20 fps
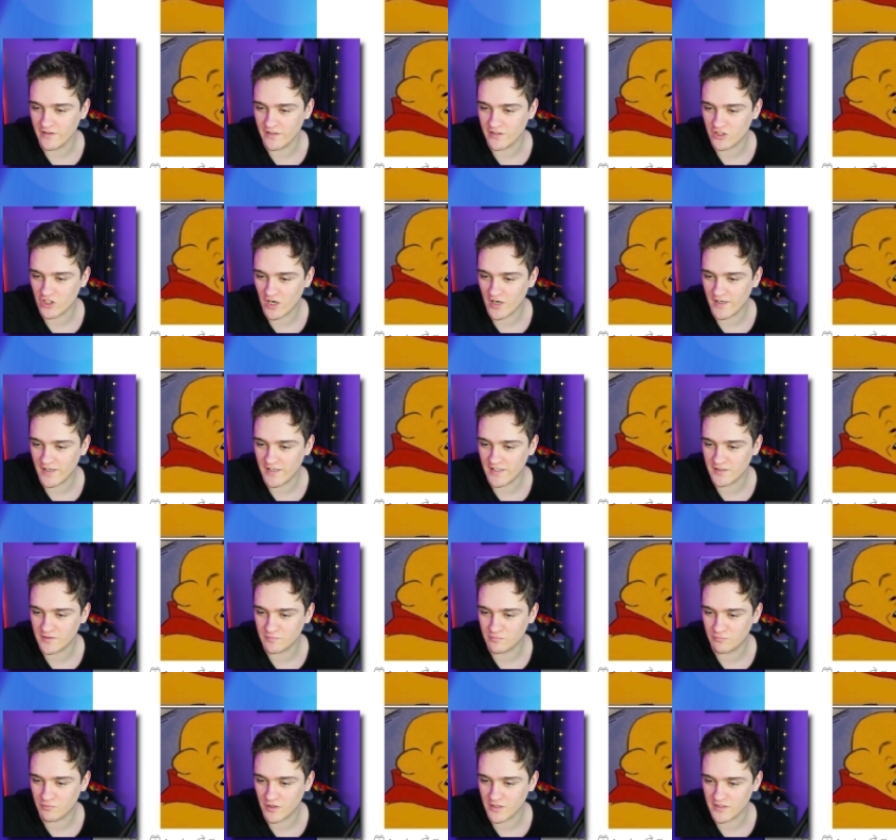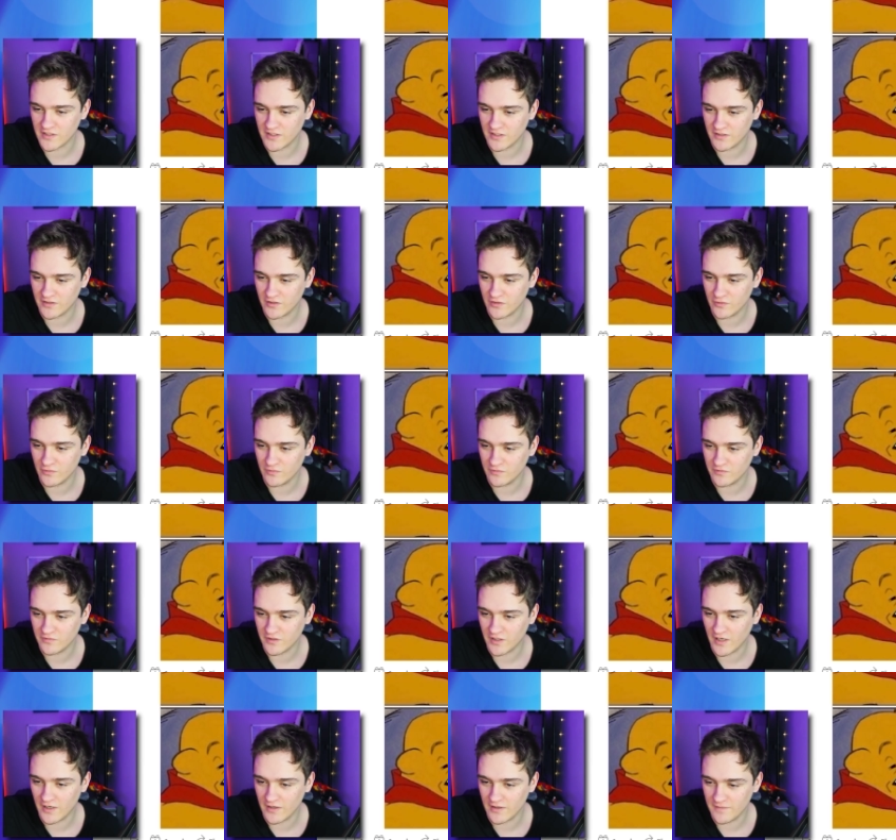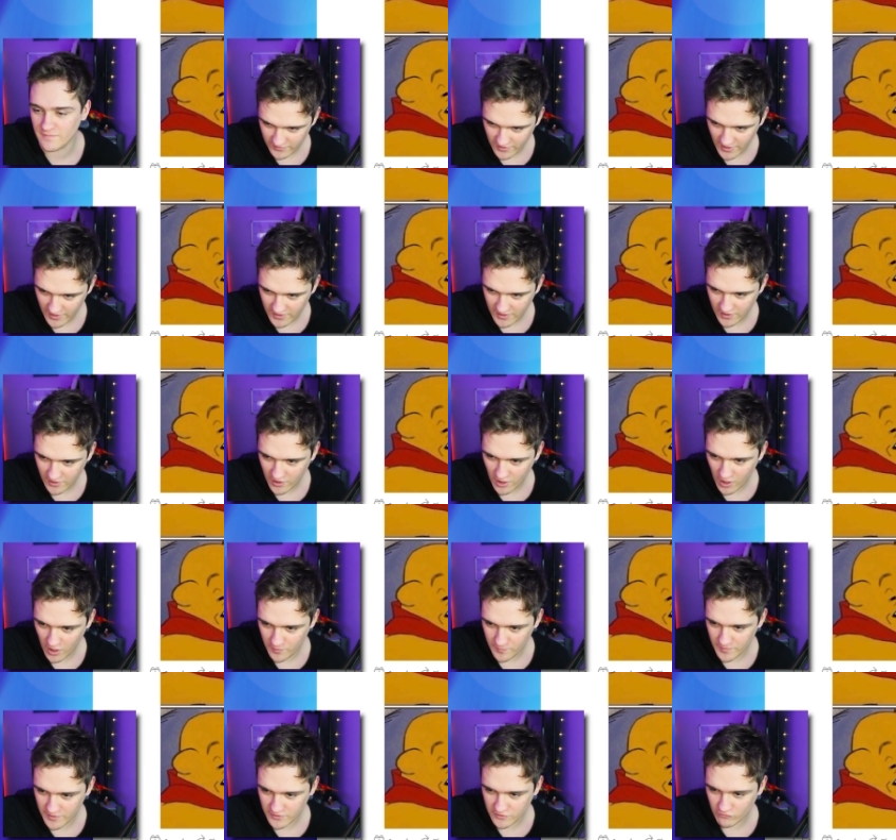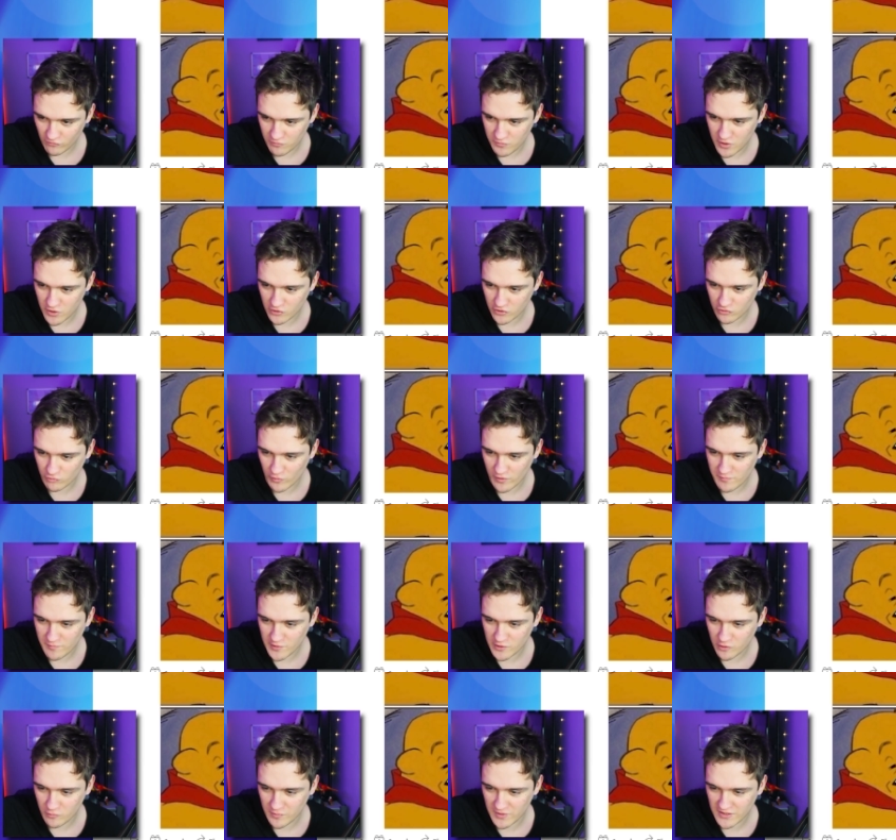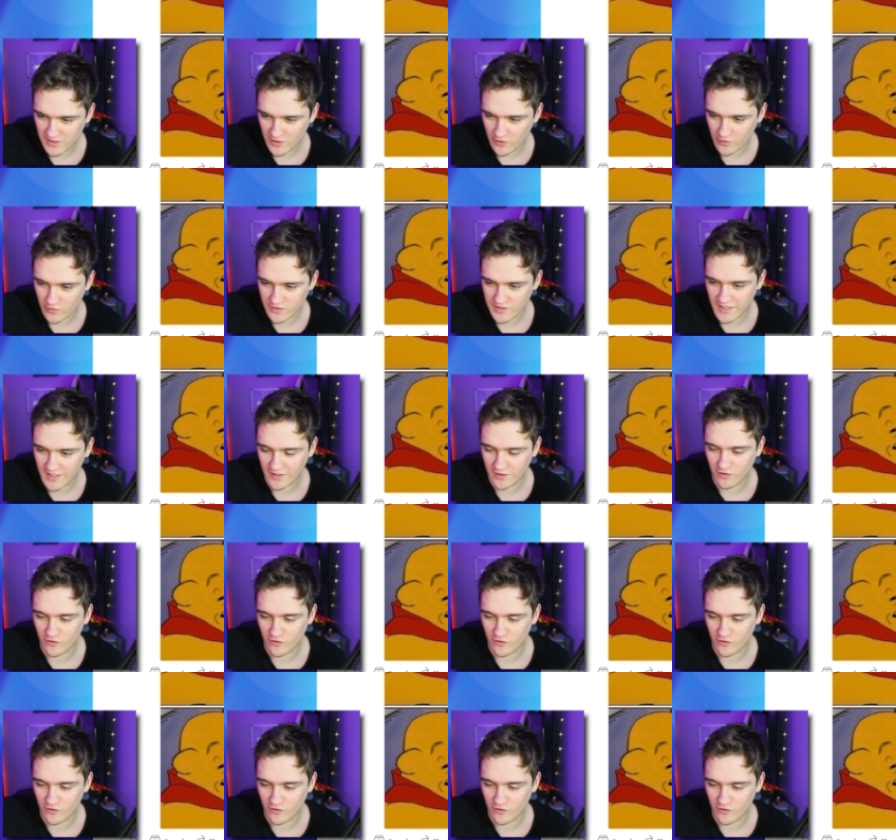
the Chinese president dude guy. Liking comments from users with Mr. Beast's logo saying